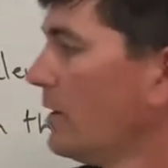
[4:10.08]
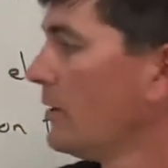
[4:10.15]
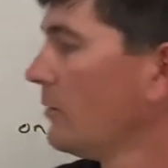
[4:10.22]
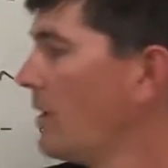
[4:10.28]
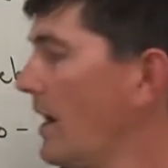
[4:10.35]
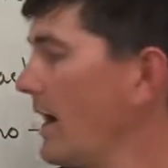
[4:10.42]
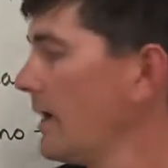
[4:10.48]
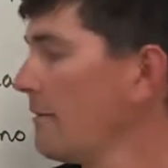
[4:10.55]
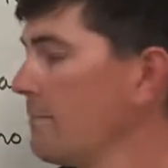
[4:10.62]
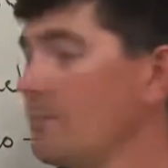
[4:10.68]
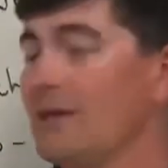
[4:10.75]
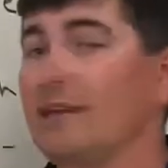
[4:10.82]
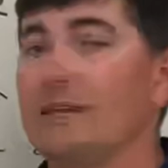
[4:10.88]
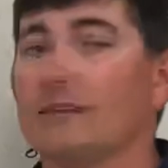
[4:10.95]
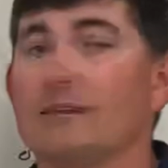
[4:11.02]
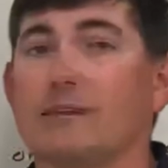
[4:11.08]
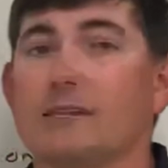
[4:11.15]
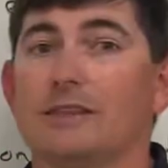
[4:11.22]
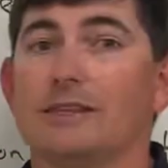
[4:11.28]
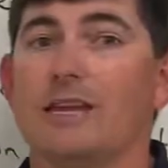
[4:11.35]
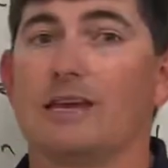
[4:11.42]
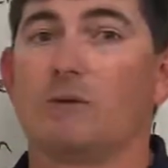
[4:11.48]
right?
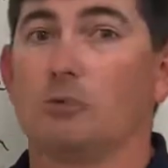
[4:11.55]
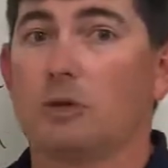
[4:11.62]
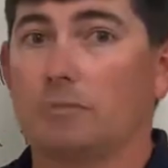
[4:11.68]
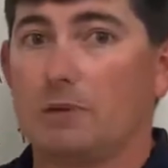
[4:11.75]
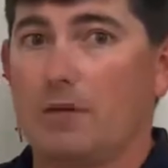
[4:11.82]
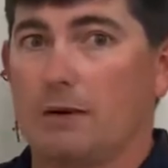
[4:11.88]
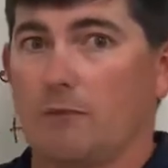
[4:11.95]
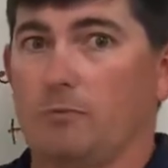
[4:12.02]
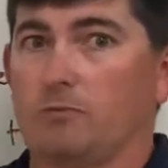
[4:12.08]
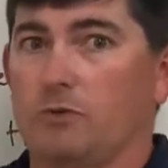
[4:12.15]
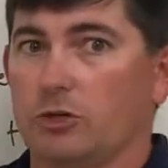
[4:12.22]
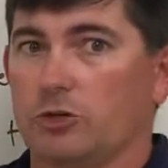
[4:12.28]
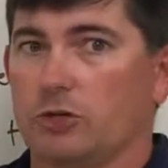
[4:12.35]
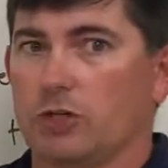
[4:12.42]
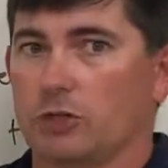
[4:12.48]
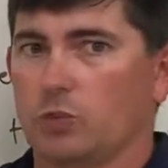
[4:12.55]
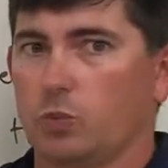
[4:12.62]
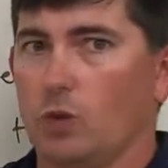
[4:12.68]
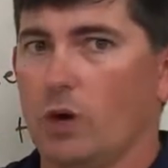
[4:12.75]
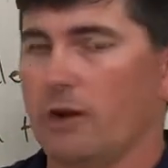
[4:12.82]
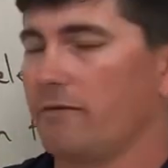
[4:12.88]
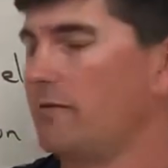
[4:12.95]
Meaning that would be there's just
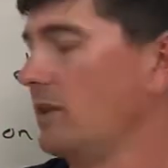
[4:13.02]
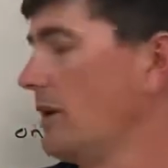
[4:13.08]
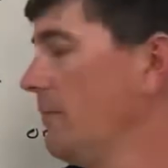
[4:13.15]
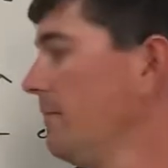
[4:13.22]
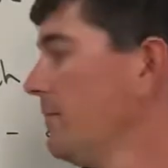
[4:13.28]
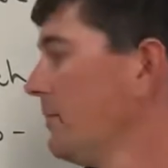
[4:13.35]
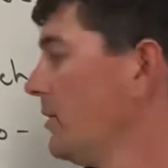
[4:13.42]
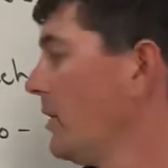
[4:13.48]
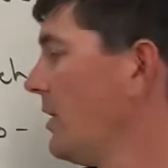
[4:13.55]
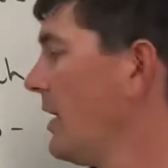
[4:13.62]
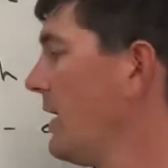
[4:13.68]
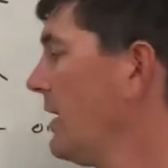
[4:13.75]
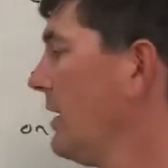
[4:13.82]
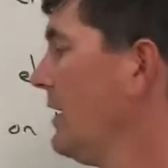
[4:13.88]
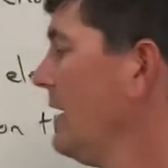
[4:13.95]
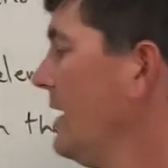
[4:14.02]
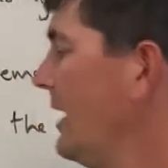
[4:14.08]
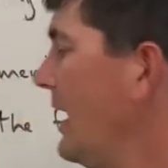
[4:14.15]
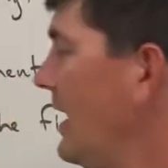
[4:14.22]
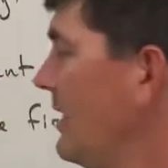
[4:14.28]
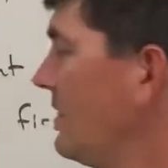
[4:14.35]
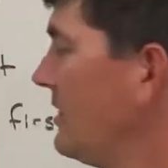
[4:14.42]
one of them, all right?
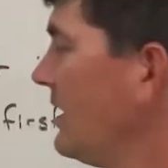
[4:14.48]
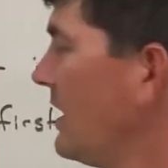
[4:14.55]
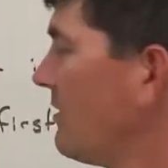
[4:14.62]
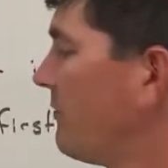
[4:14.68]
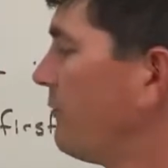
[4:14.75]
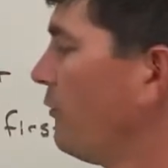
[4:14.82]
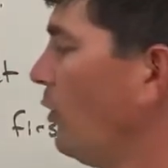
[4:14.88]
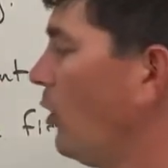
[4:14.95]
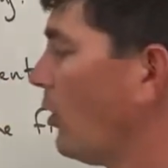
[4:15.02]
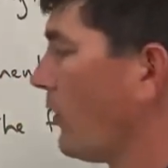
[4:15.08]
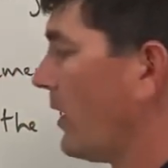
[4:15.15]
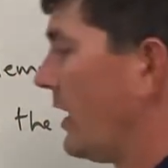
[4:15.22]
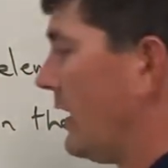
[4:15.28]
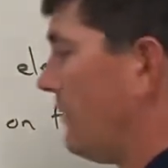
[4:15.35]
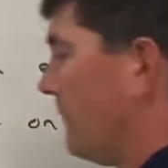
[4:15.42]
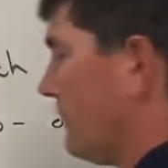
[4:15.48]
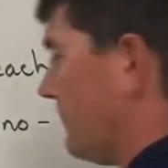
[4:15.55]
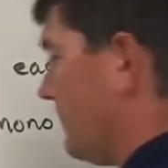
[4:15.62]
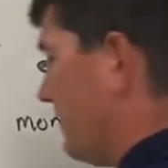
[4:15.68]
And then fluorine